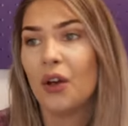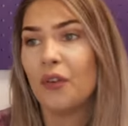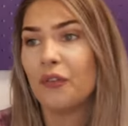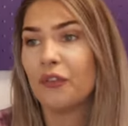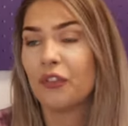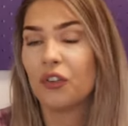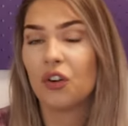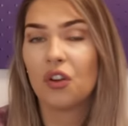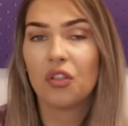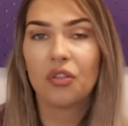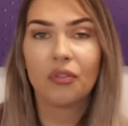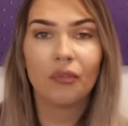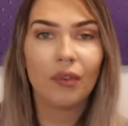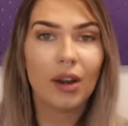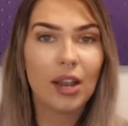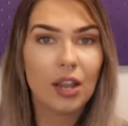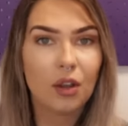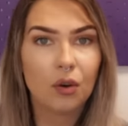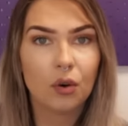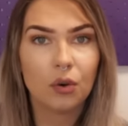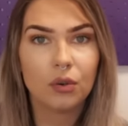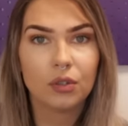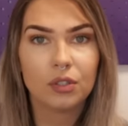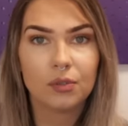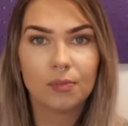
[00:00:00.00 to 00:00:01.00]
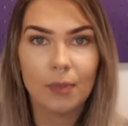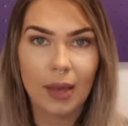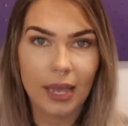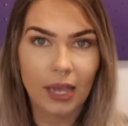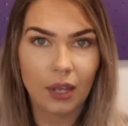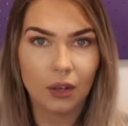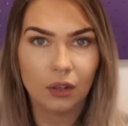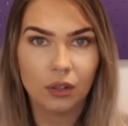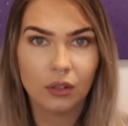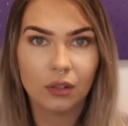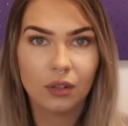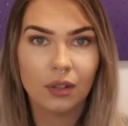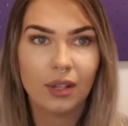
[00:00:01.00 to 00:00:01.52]
for a three-course
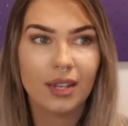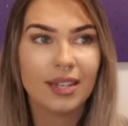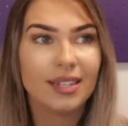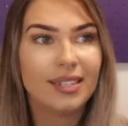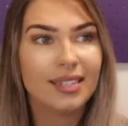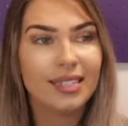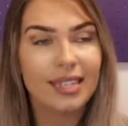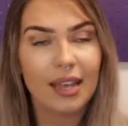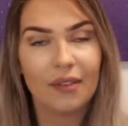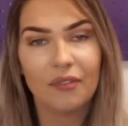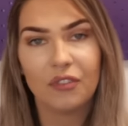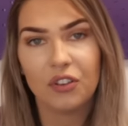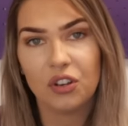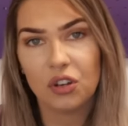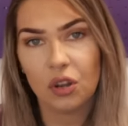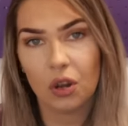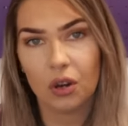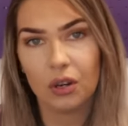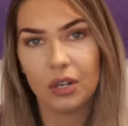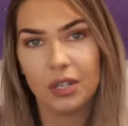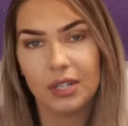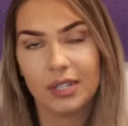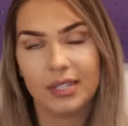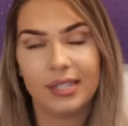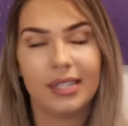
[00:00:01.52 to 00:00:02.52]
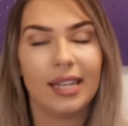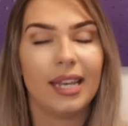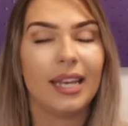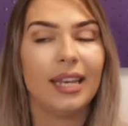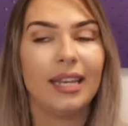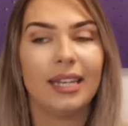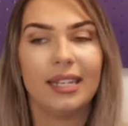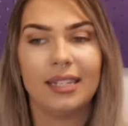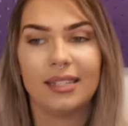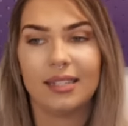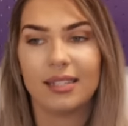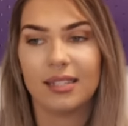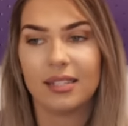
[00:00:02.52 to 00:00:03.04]
meal, $7
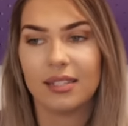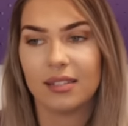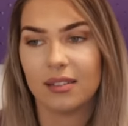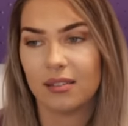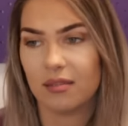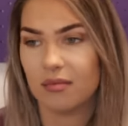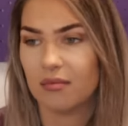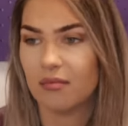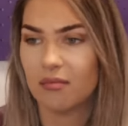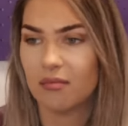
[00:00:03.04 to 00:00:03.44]
is,